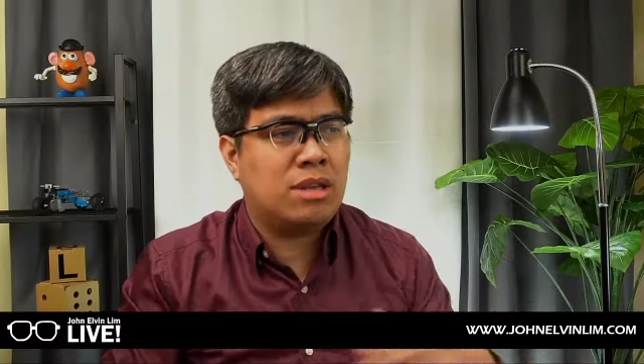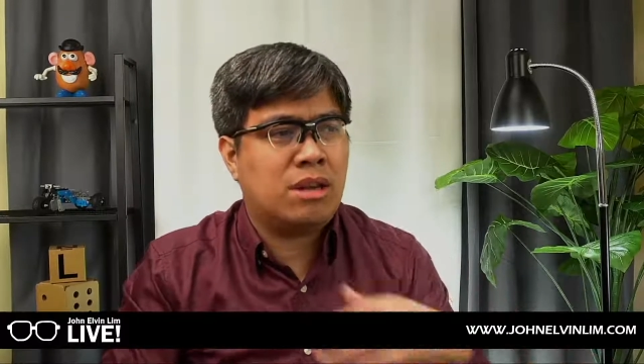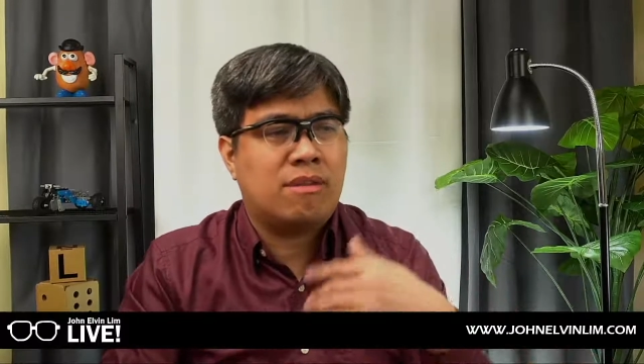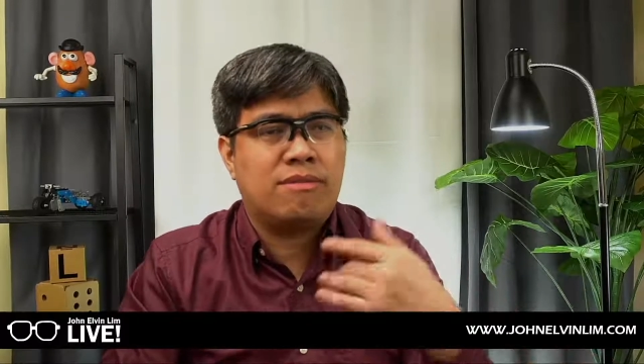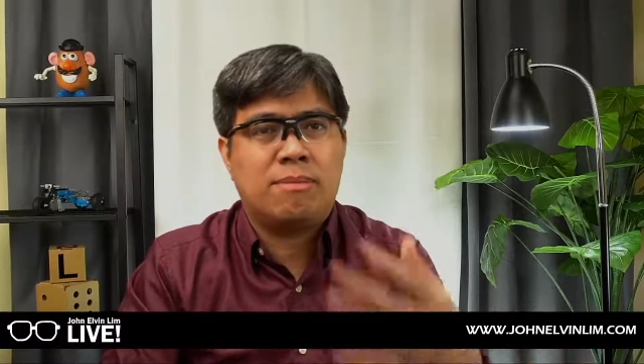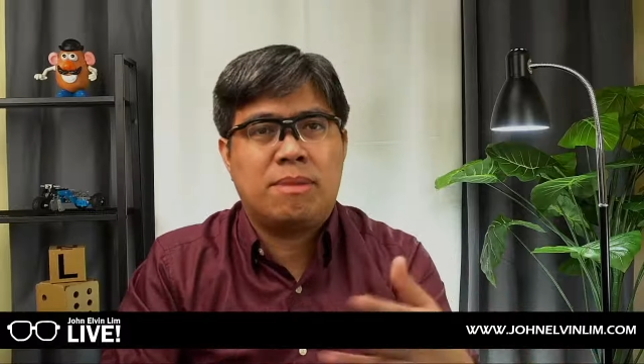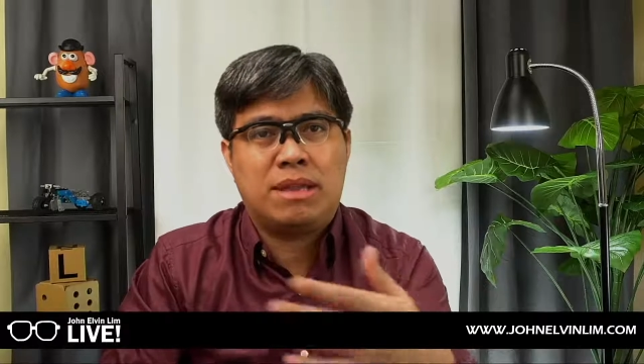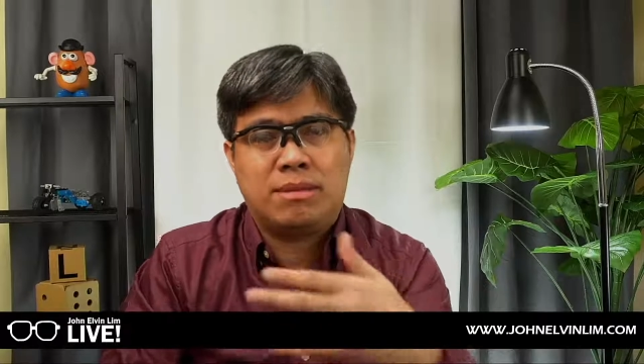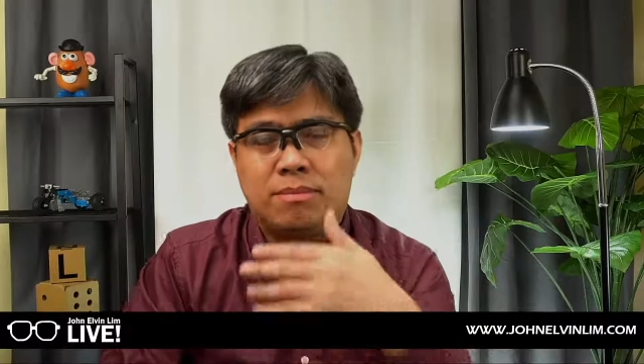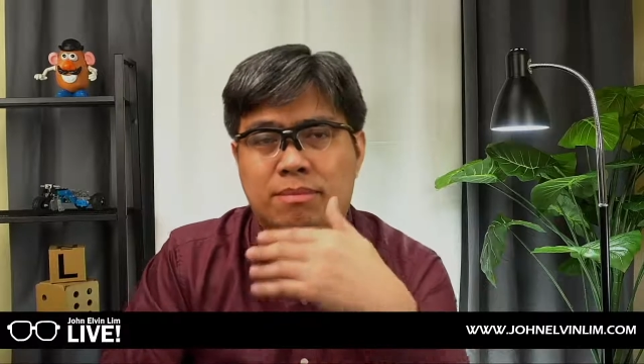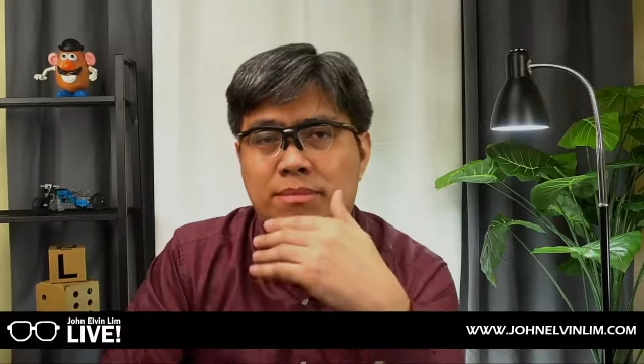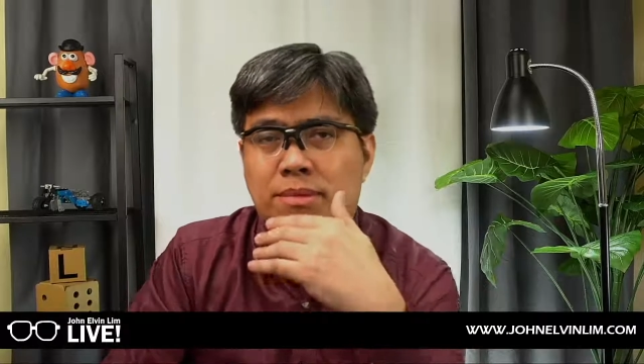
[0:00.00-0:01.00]
government
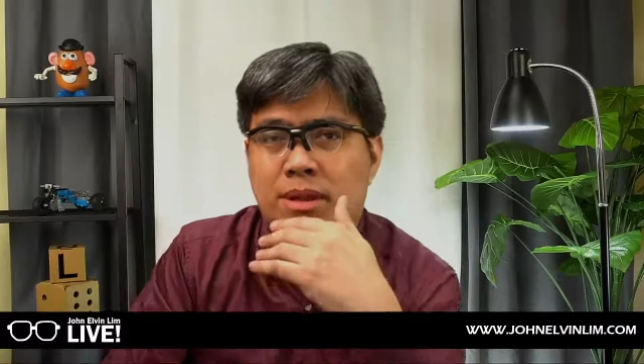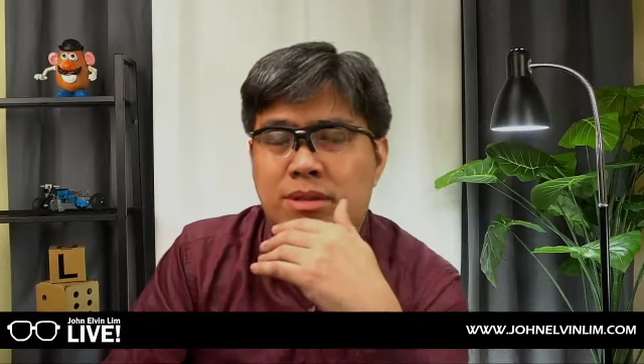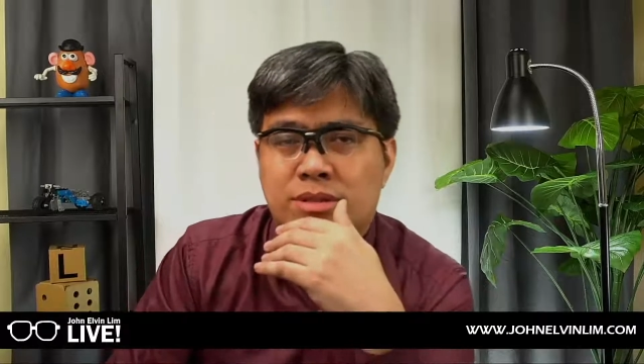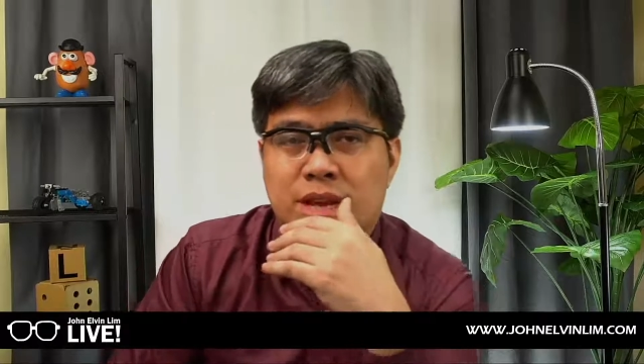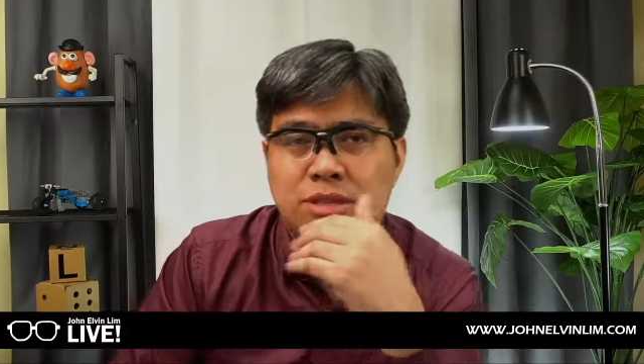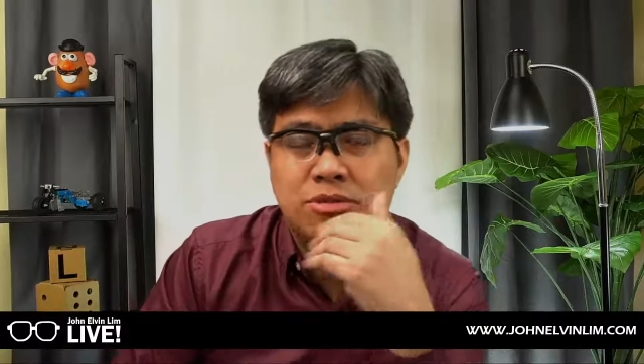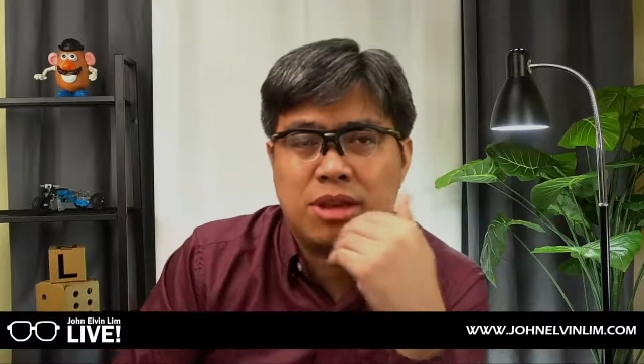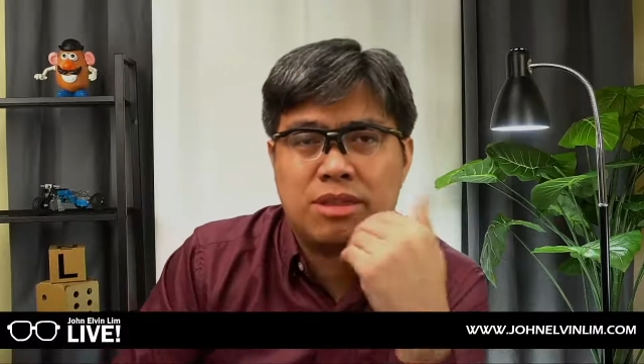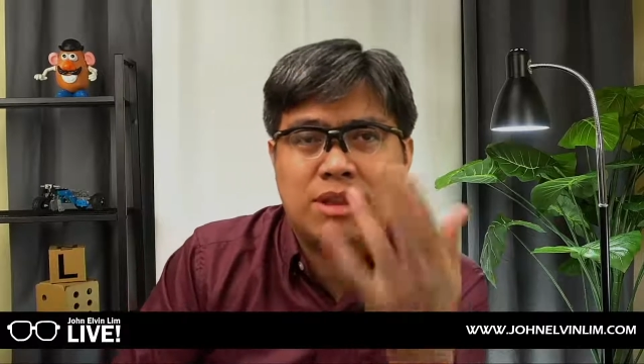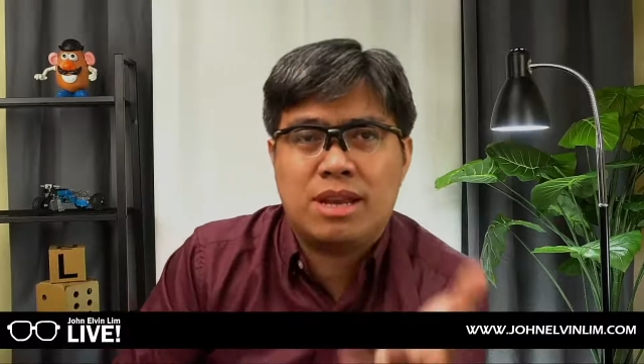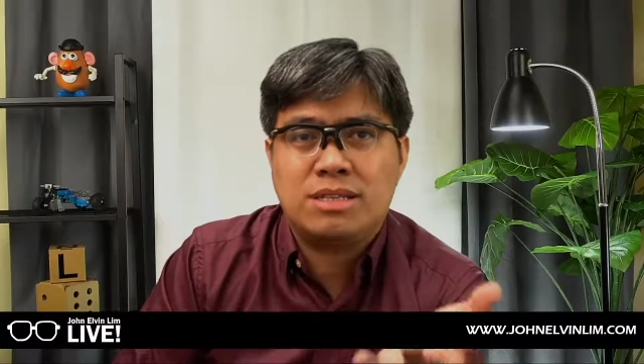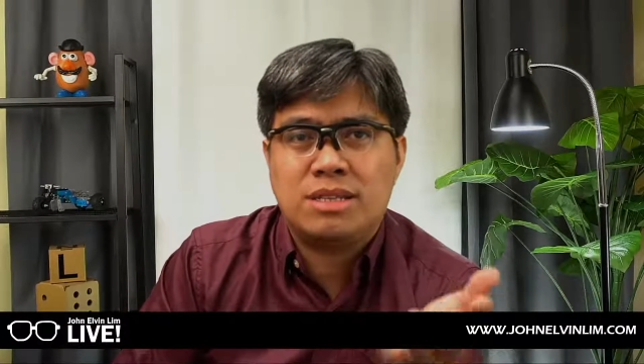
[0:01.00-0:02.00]
tries to
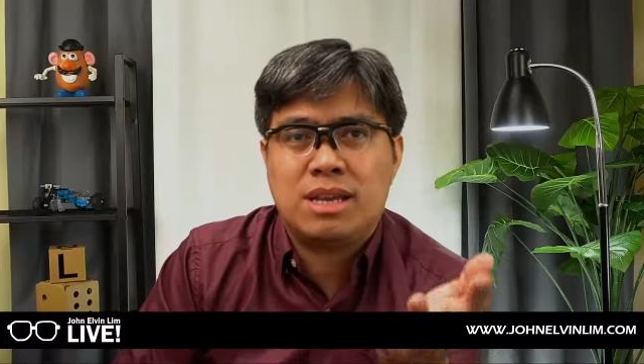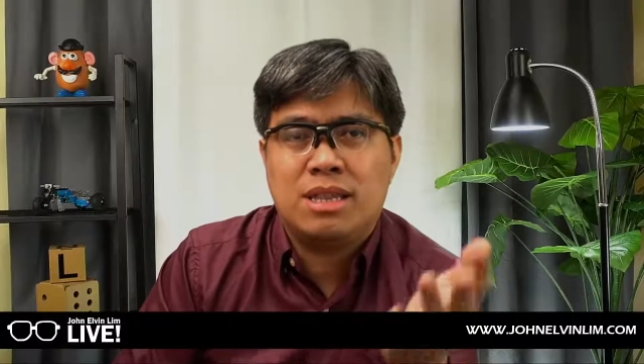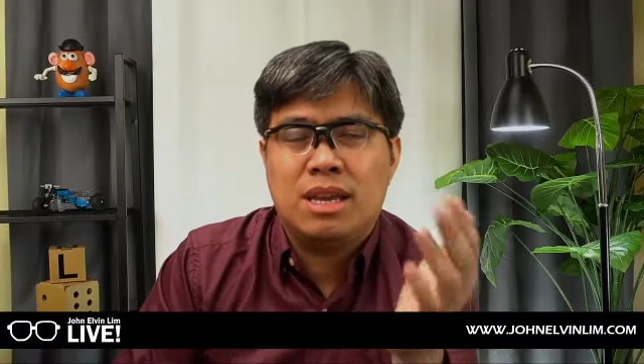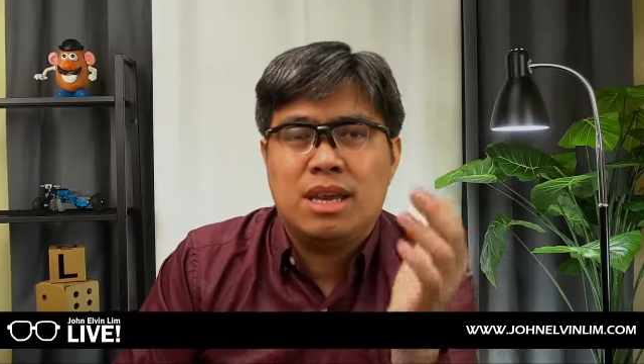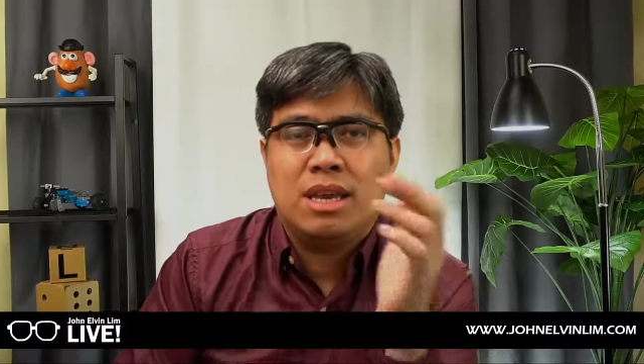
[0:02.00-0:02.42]
address it,